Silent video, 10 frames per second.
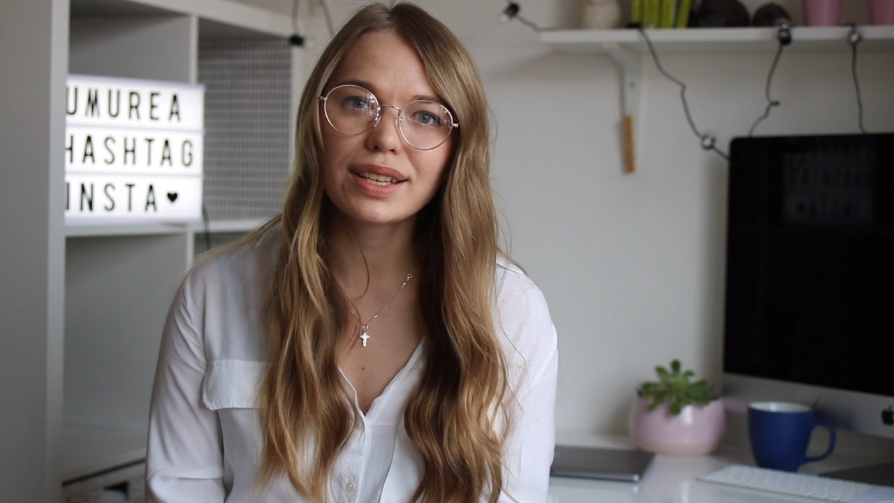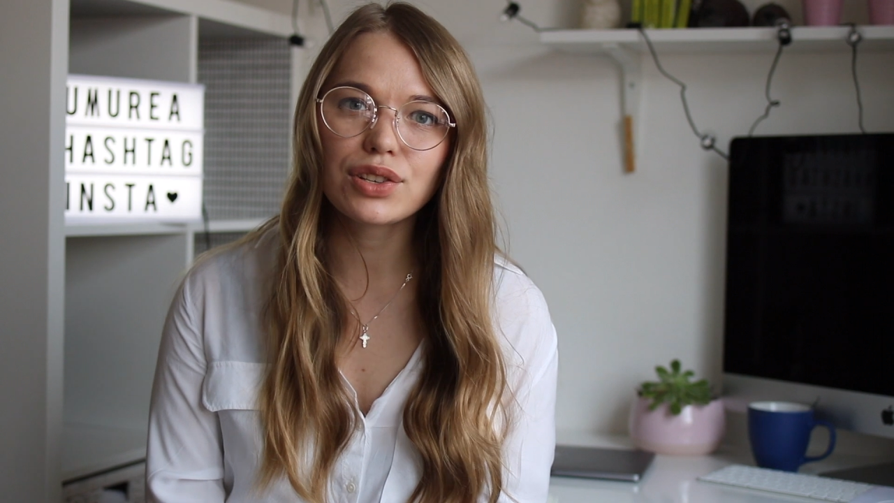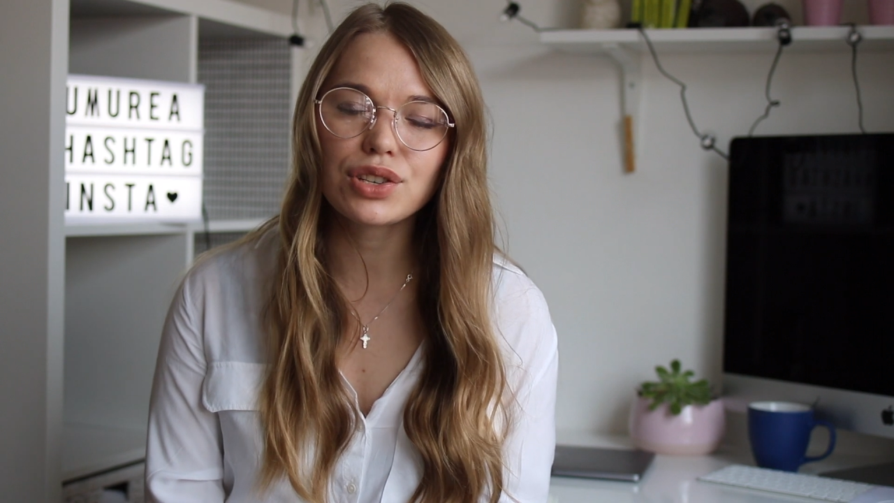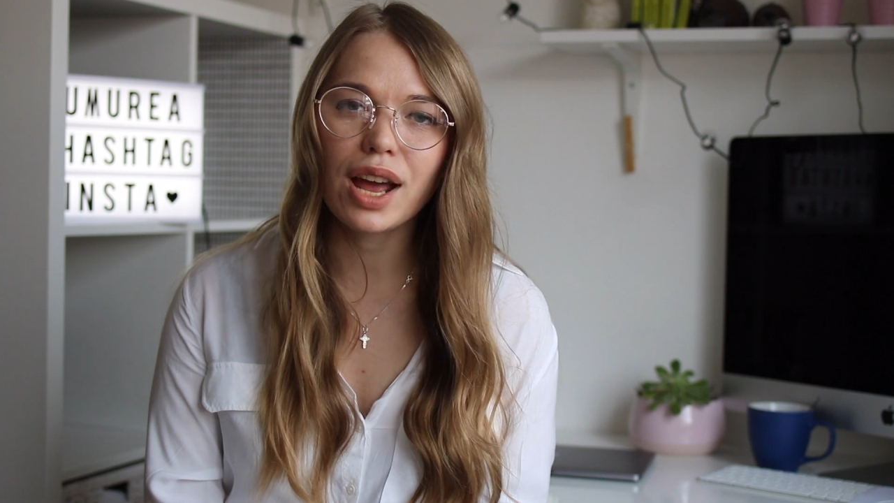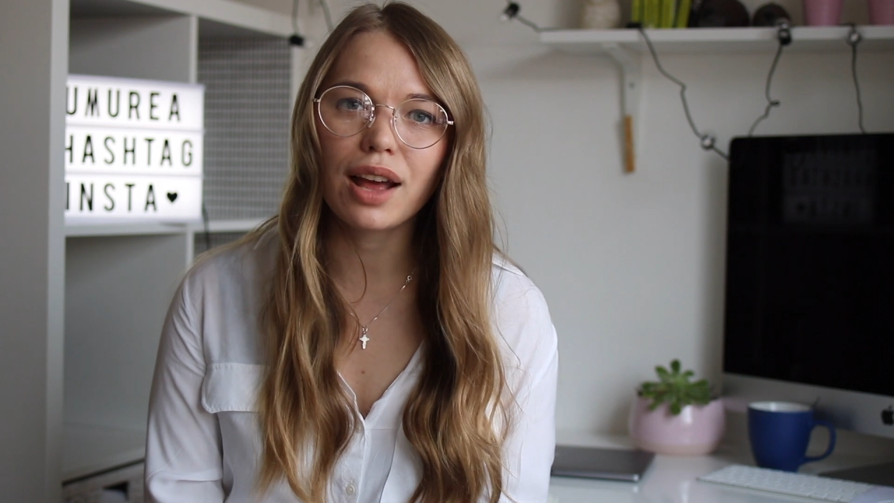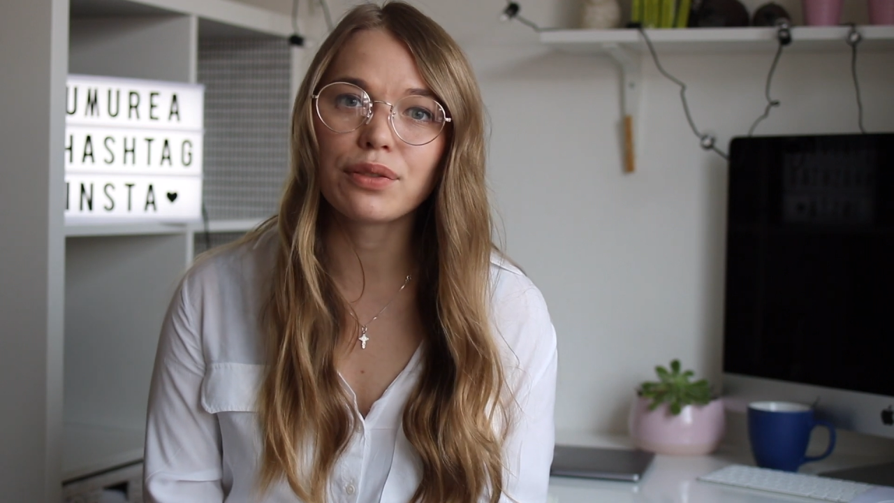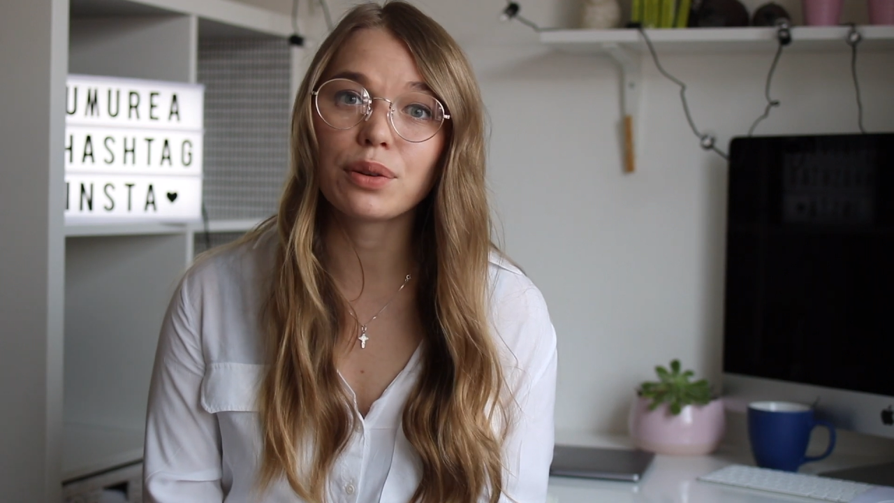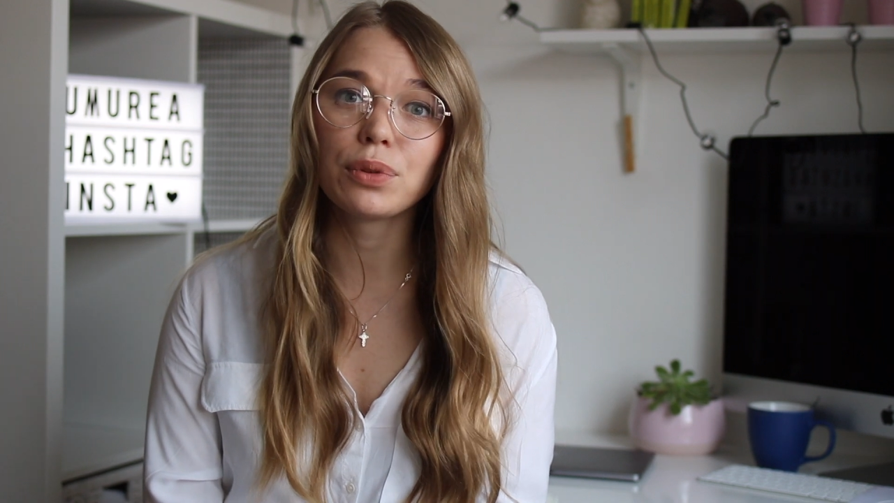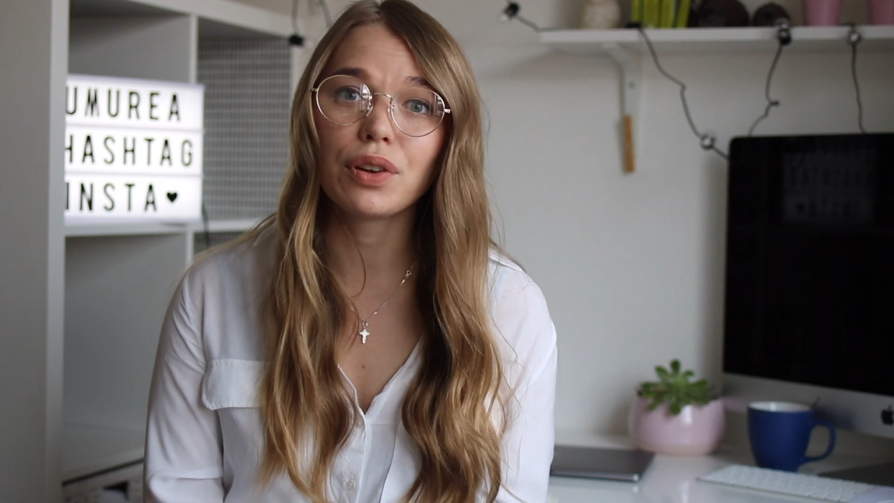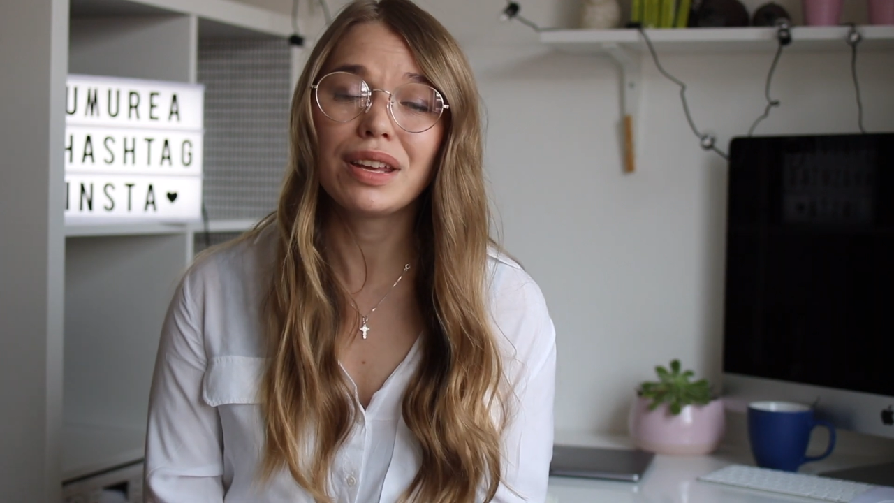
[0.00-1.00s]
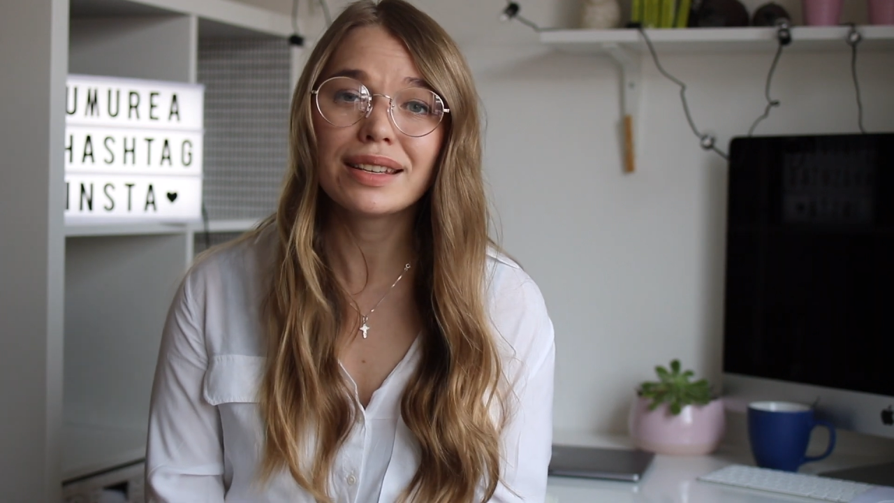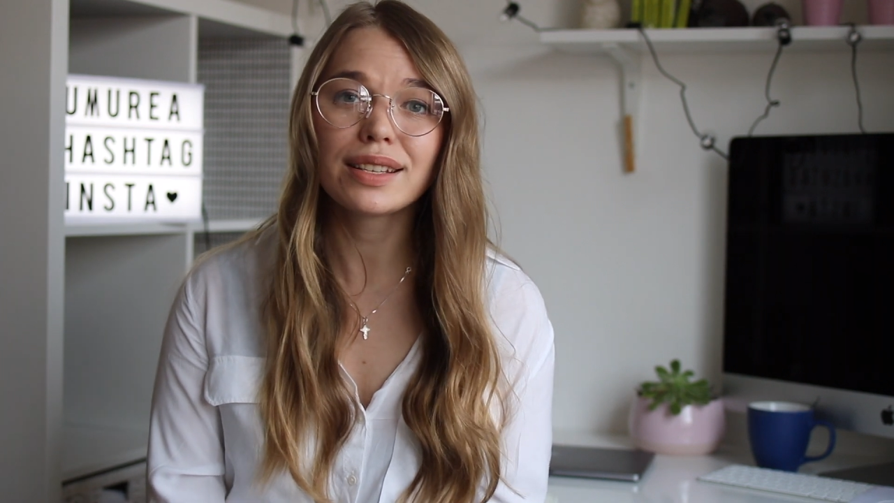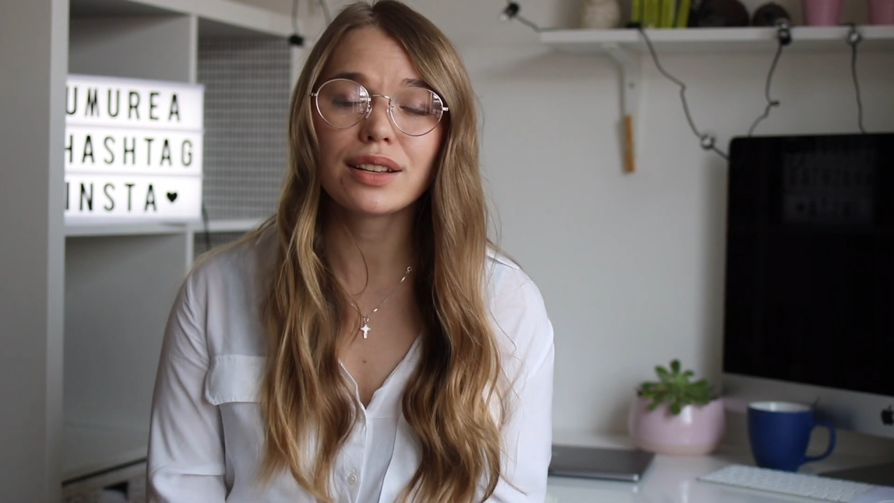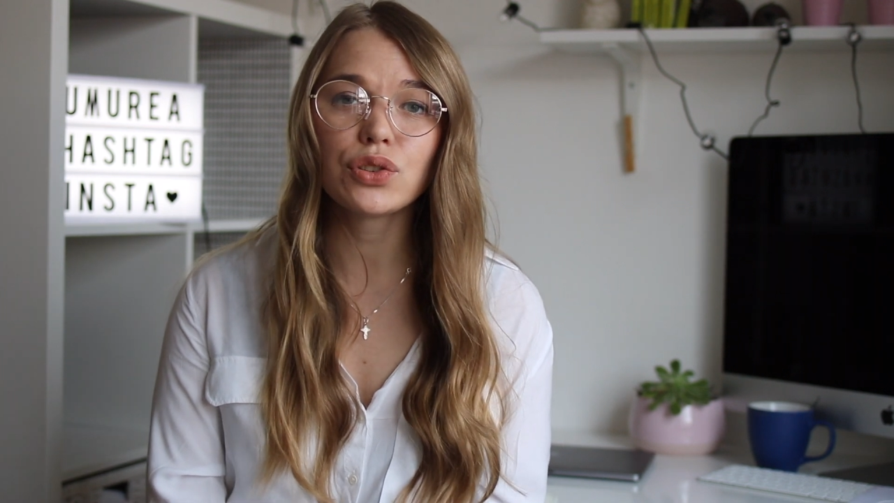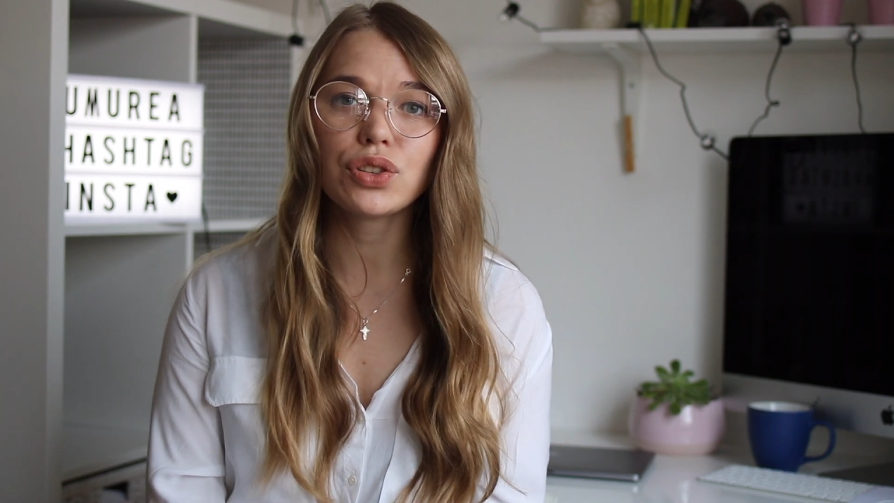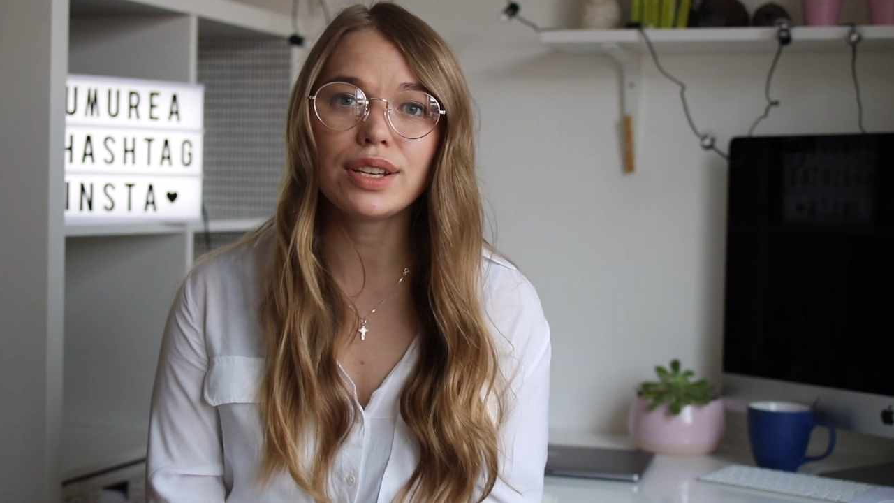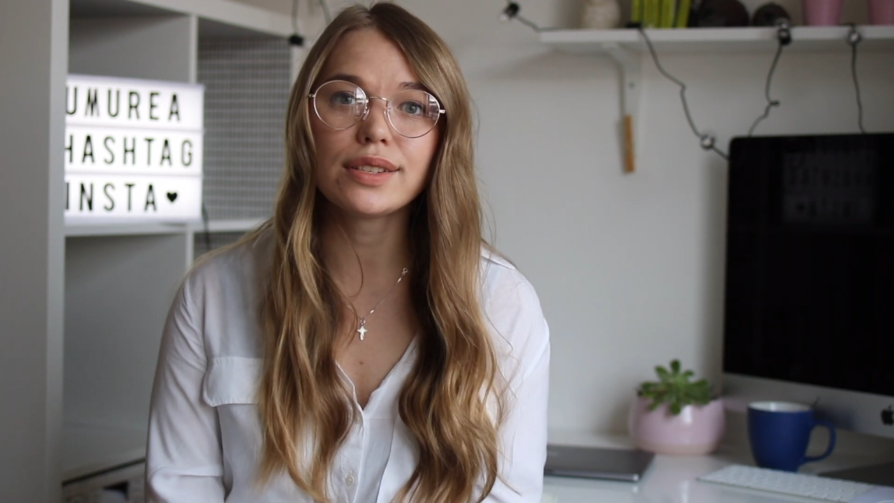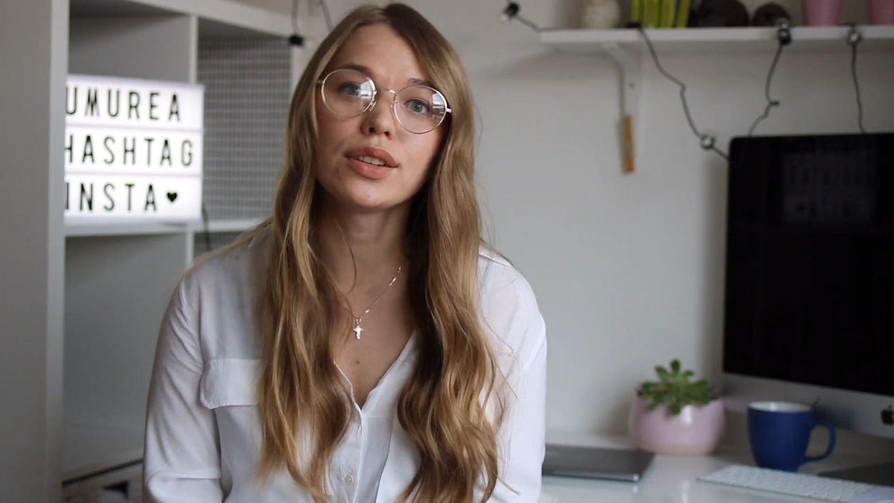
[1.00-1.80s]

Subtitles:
hashtag from your Excel sheet